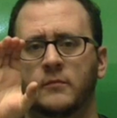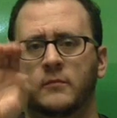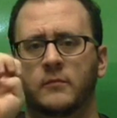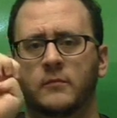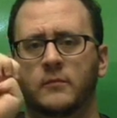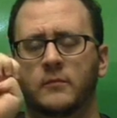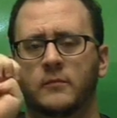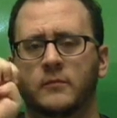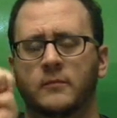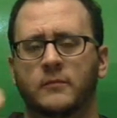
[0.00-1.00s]

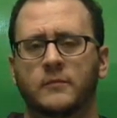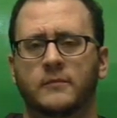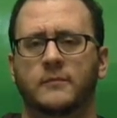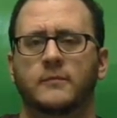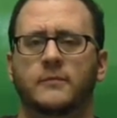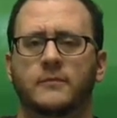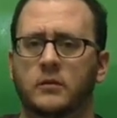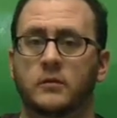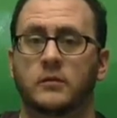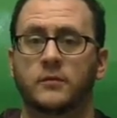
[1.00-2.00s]

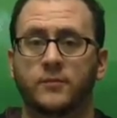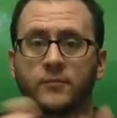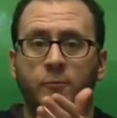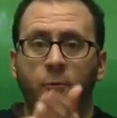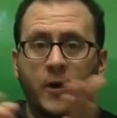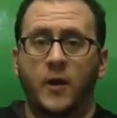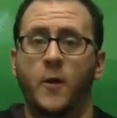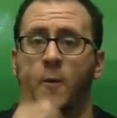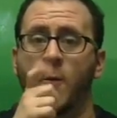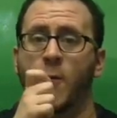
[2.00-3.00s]

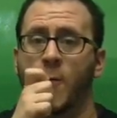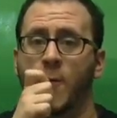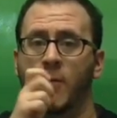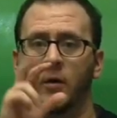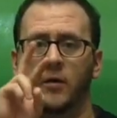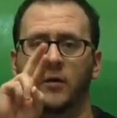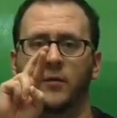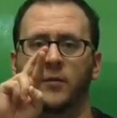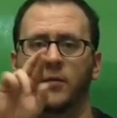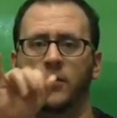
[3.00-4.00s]

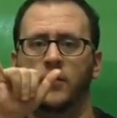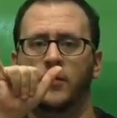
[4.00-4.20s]
No one is speaking in this clip.